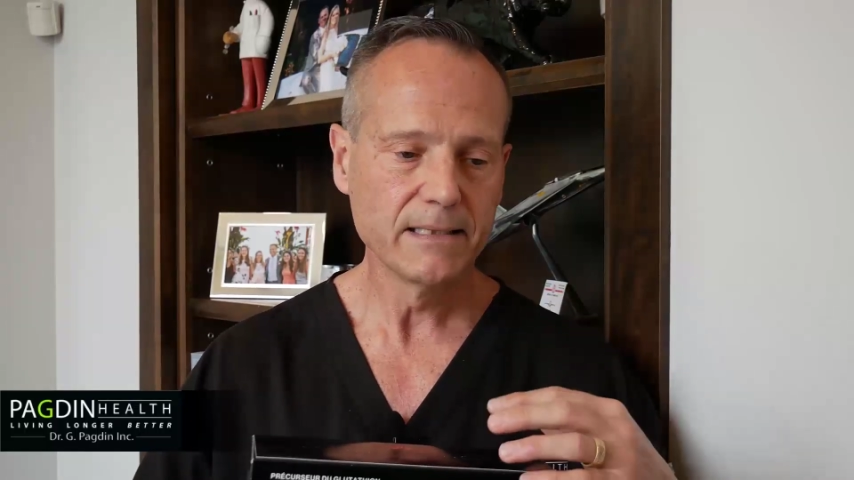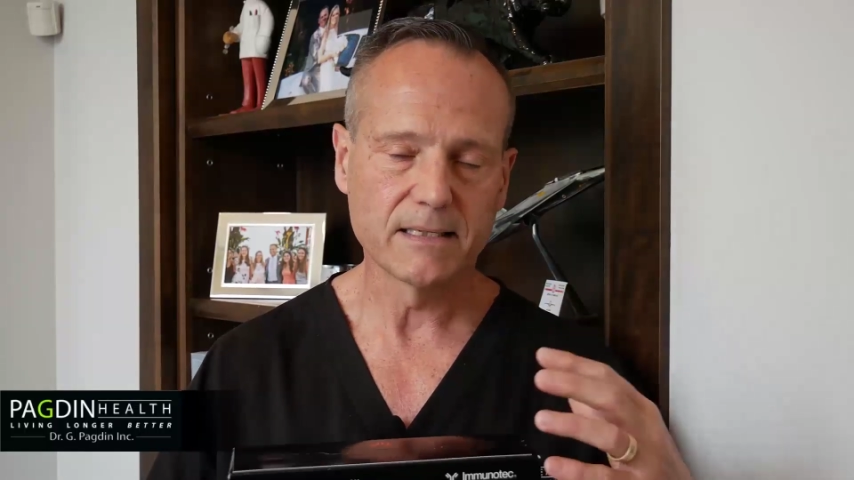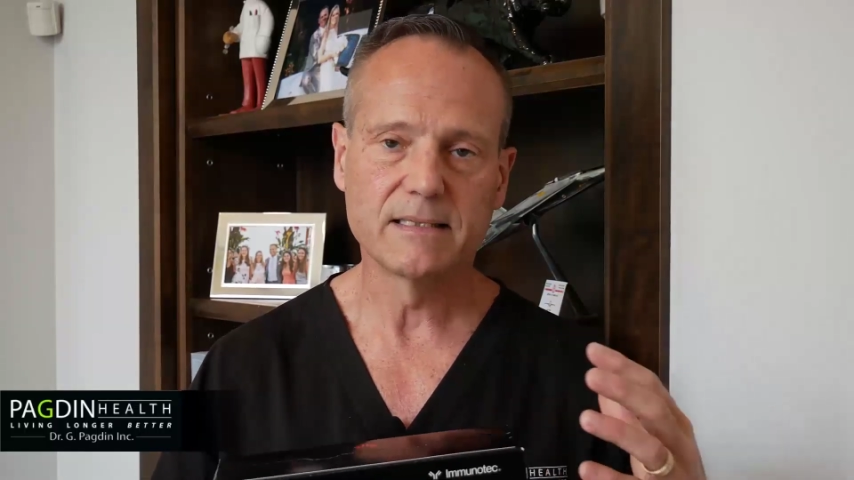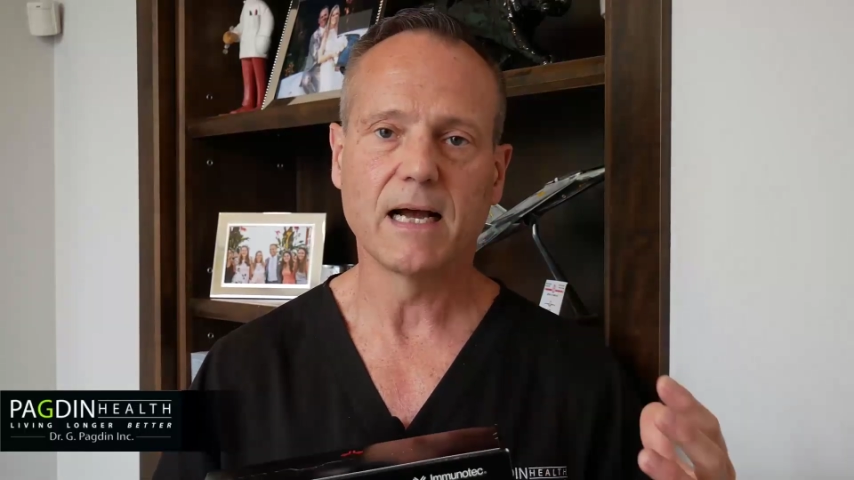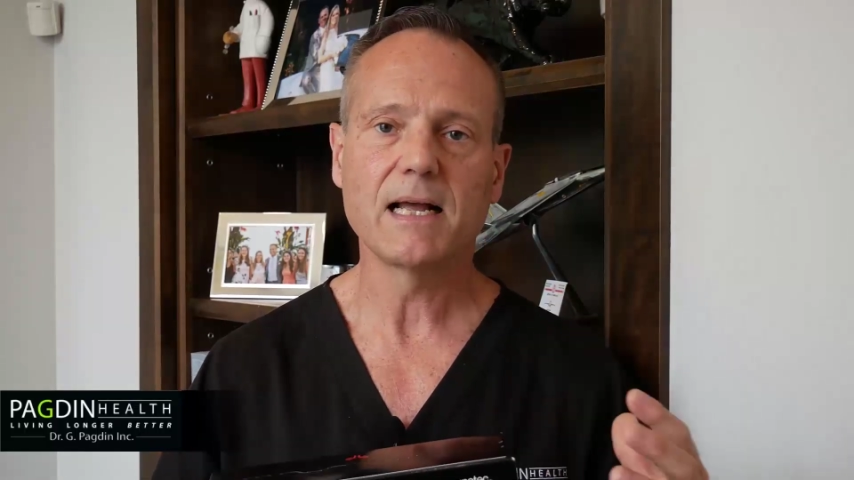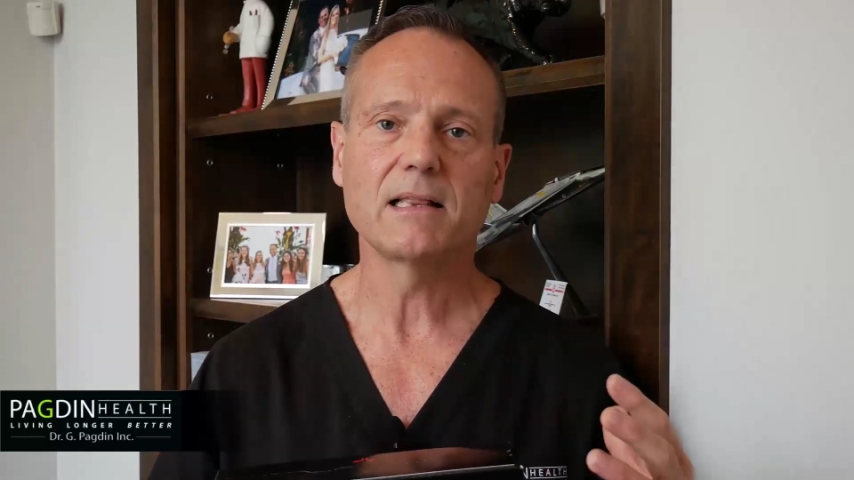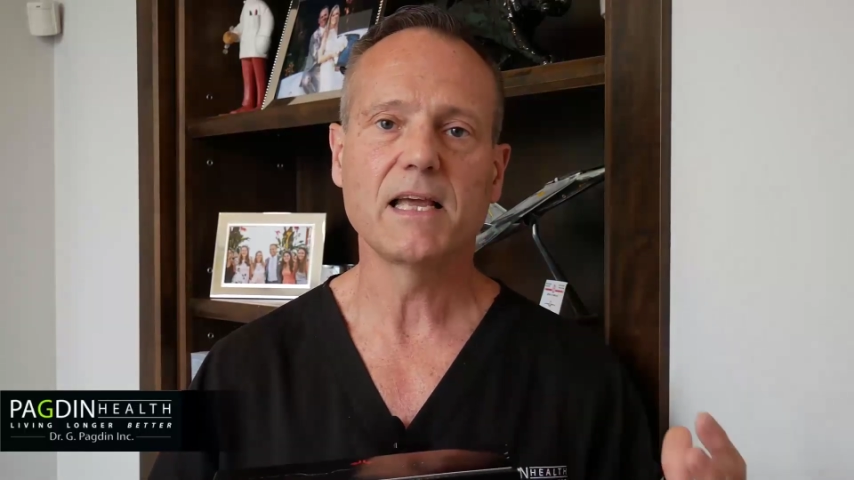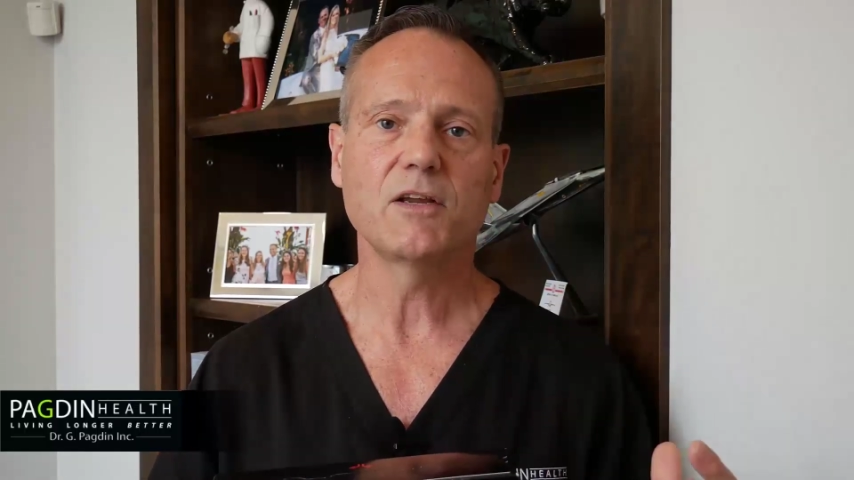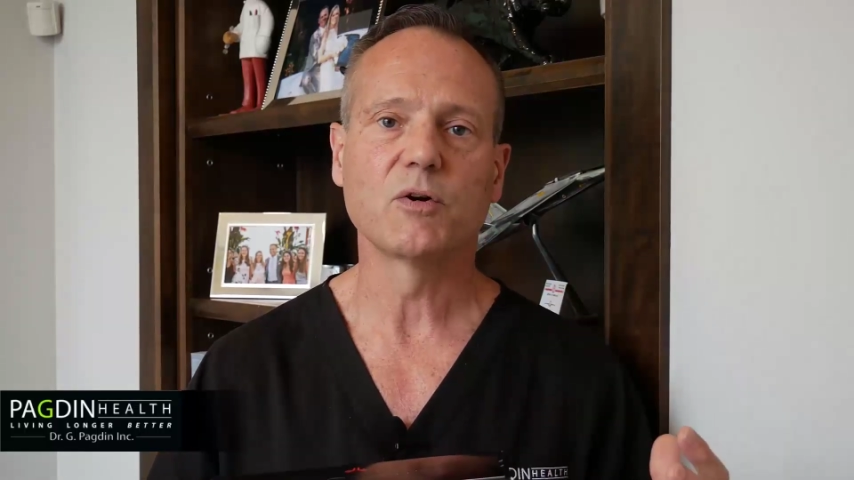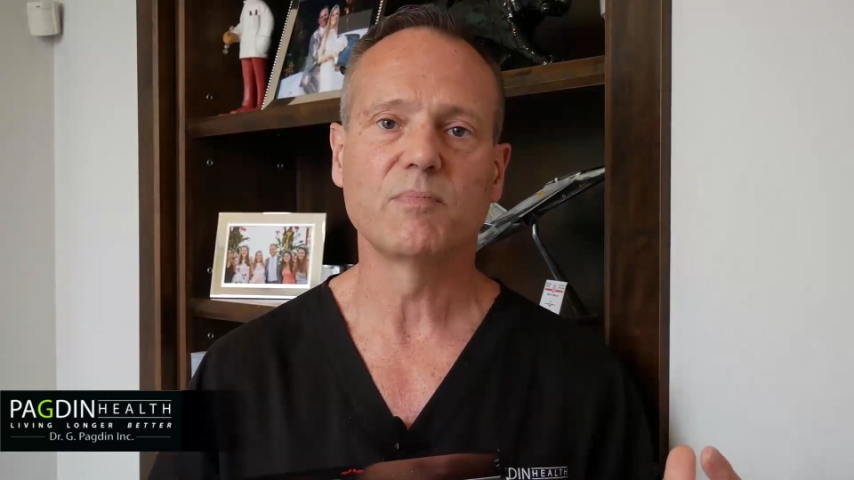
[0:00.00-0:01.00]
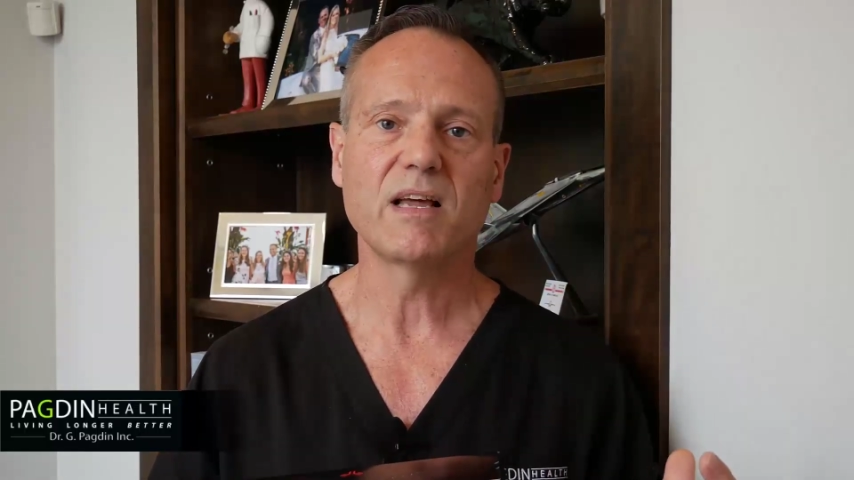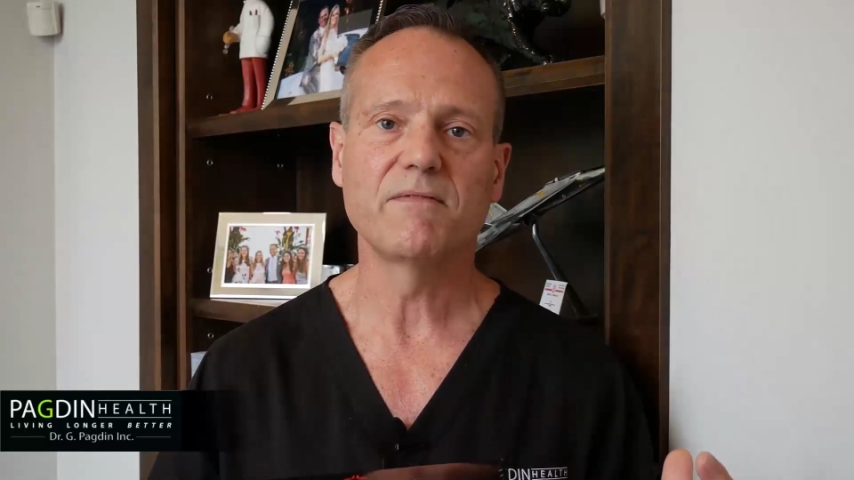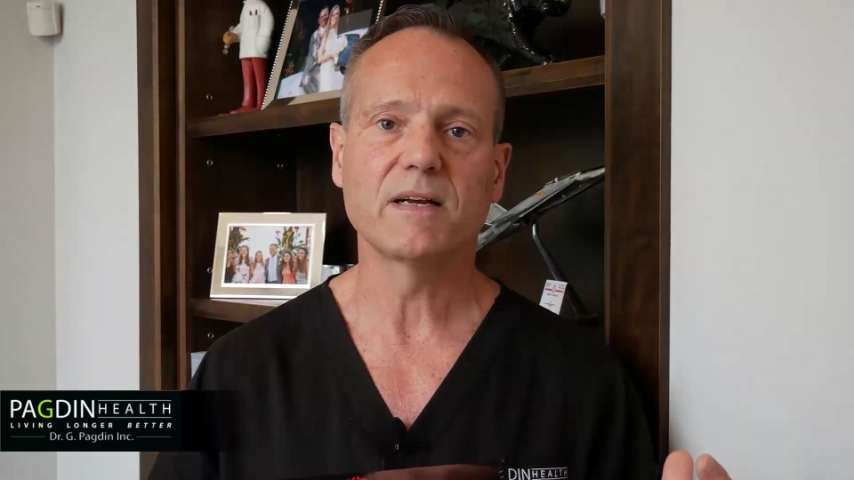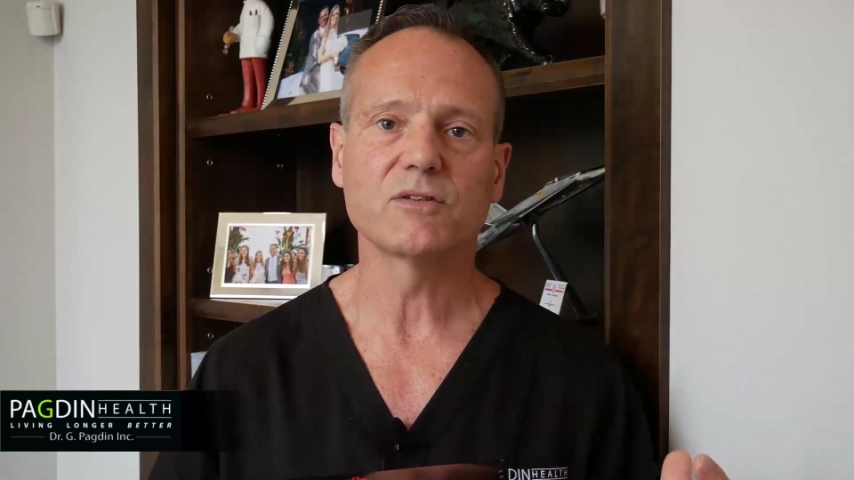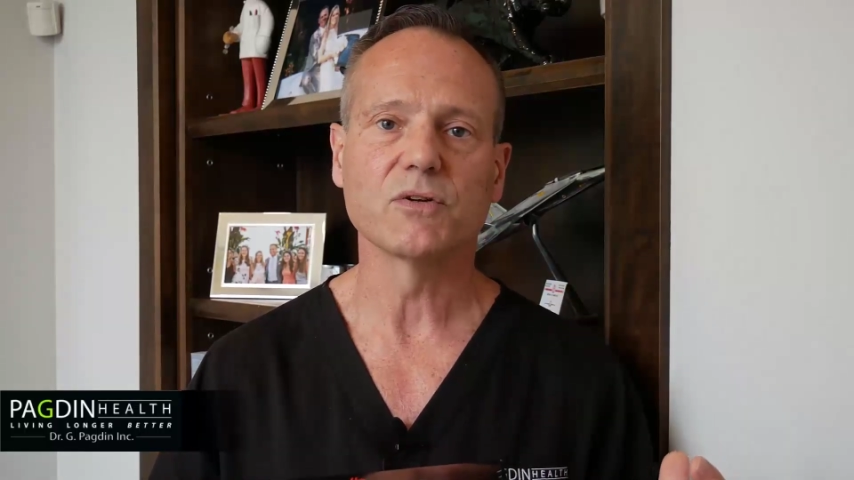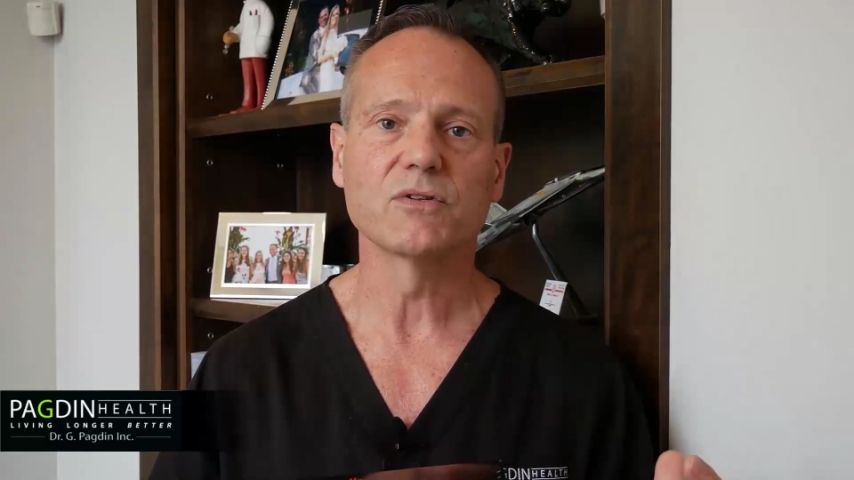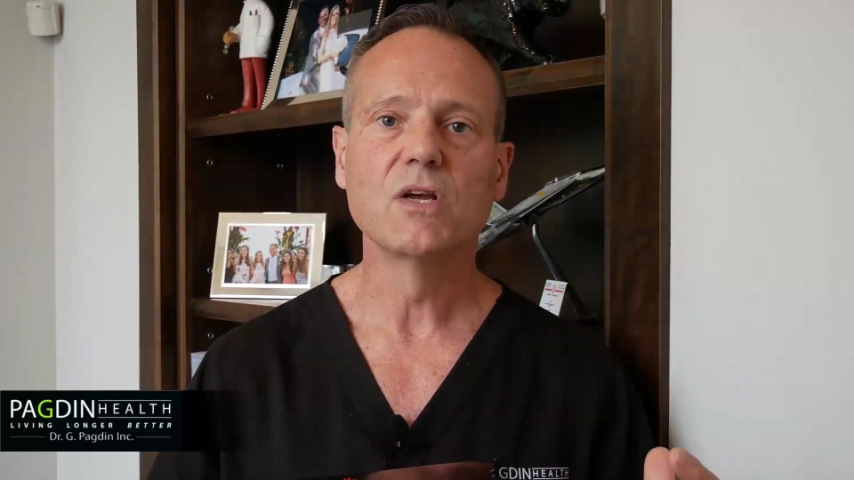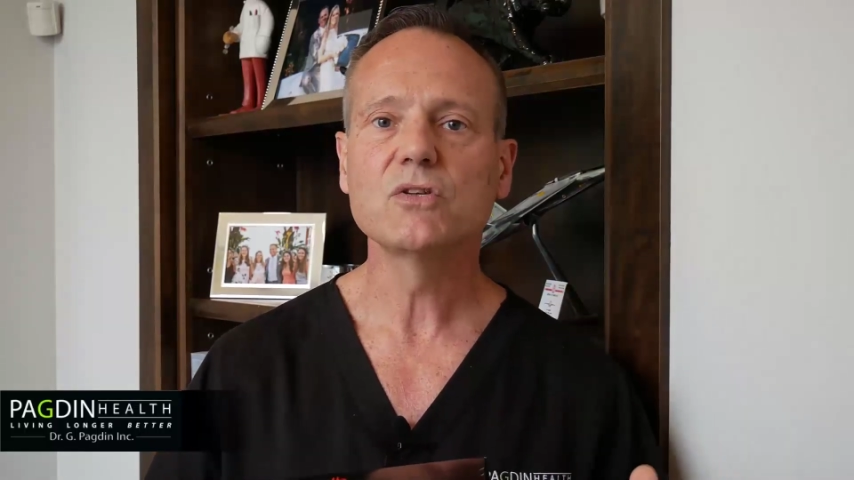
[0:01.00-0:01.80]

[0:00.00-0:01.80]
to dilate your blood vessels.